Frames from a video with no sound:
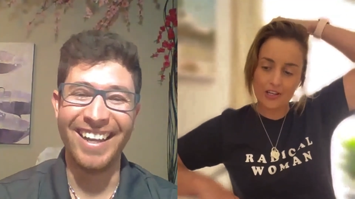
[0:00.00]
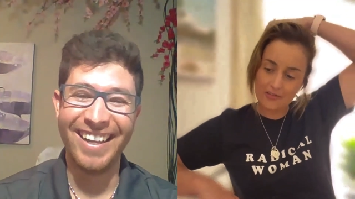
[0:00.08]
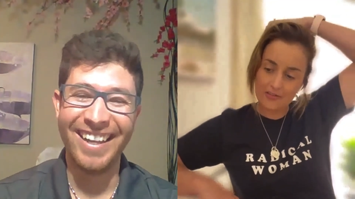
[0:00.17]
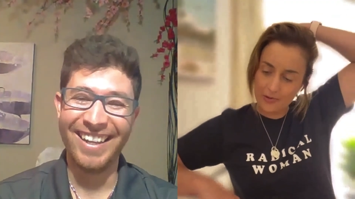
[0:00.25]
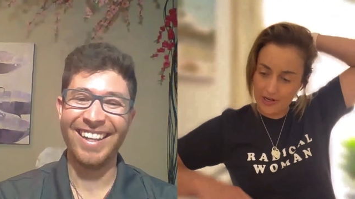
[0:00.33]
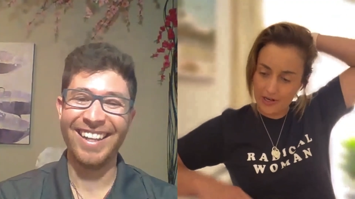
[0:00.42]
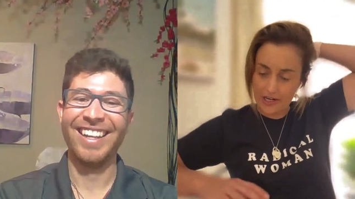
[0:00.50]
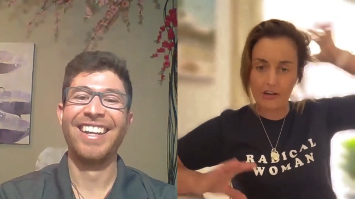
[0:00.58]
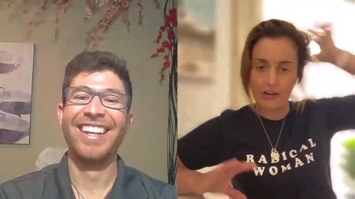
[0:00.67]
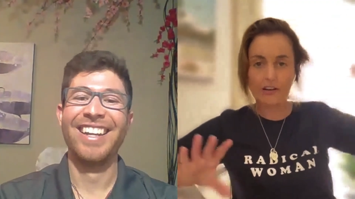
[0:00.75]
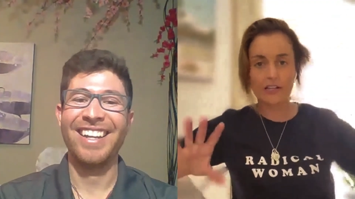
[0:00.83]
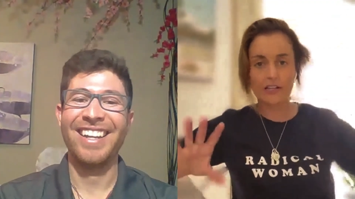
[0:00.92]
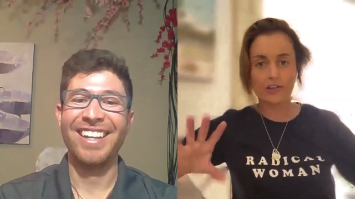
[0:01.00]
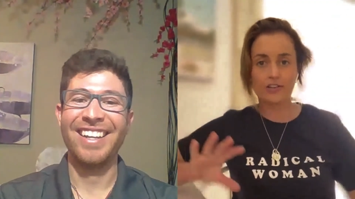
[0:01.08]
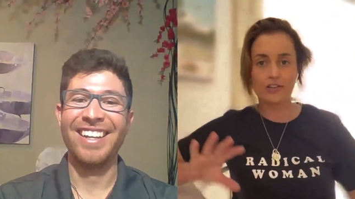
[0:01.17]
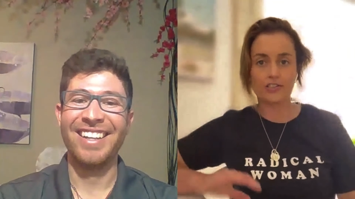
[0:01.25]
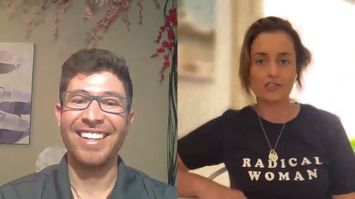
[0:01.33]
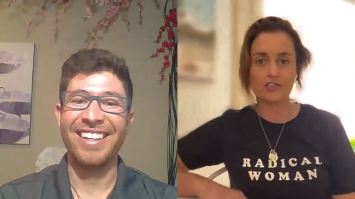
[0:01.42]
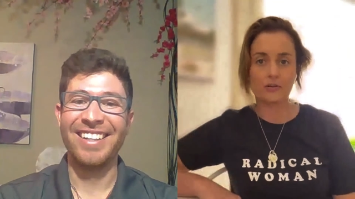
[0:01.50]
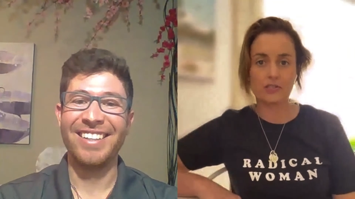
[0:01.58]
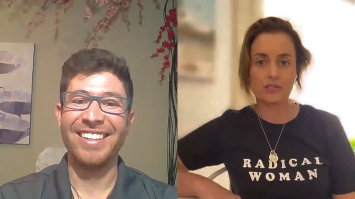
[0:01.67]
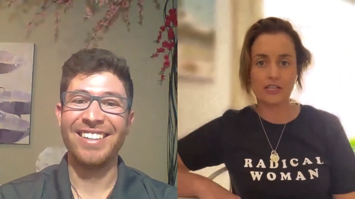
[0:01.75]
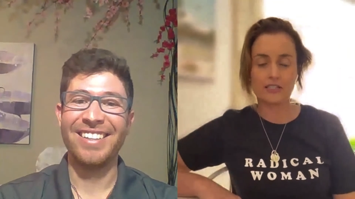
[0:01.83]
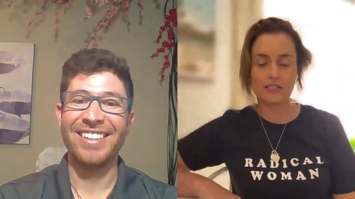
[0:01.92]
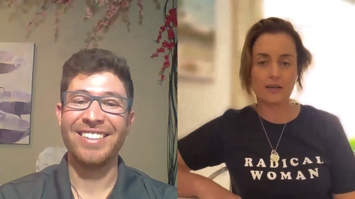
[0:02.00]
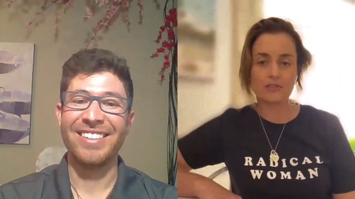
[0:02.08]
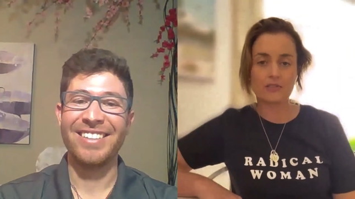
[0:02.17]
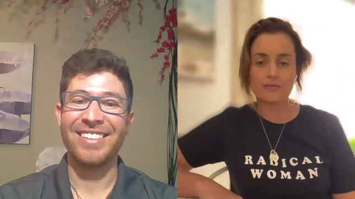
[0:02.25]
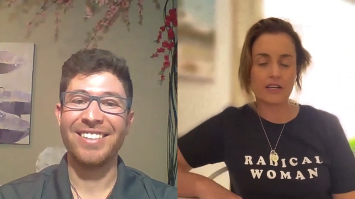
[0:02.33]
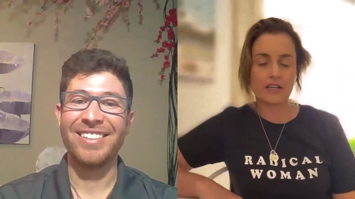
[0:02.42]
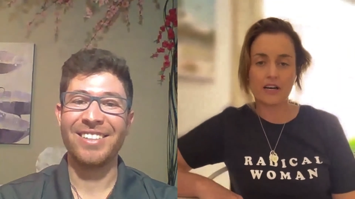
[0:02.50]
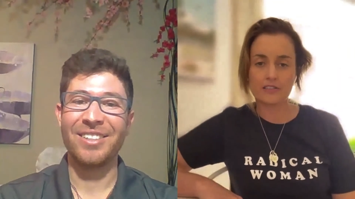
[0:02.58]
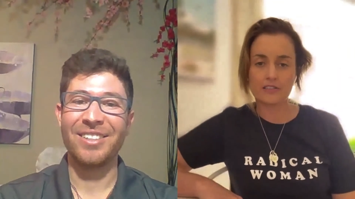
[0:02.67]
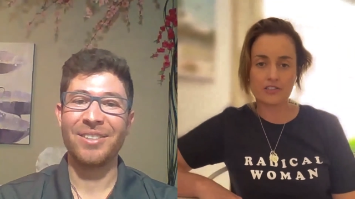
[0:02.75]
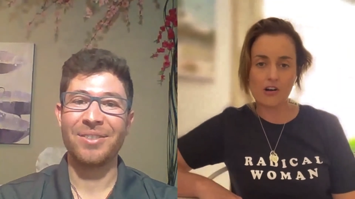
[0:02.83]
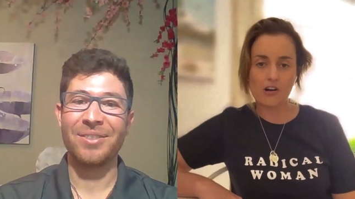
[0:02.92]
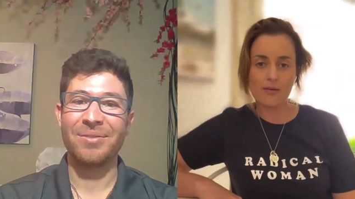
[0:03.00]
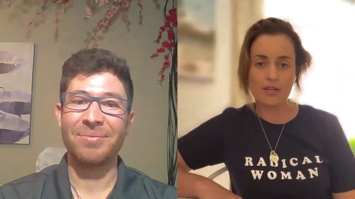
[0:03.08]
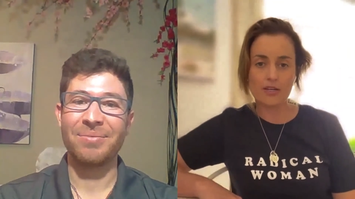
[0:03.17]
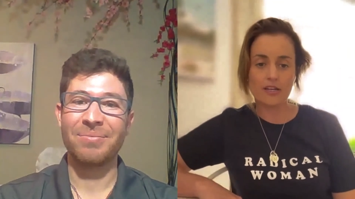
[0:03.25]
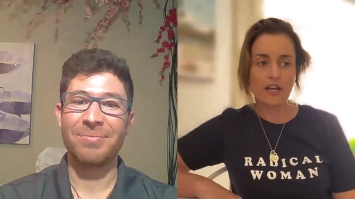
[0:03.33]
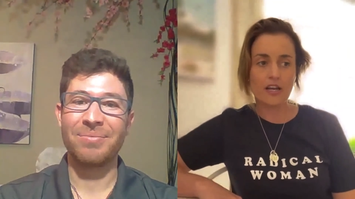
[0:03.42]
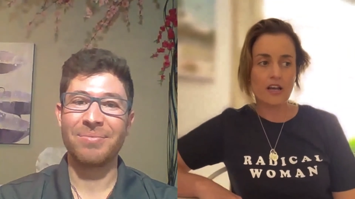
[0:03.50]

Speaker 1: you put it in a really good description, and sometimes I can't describe it.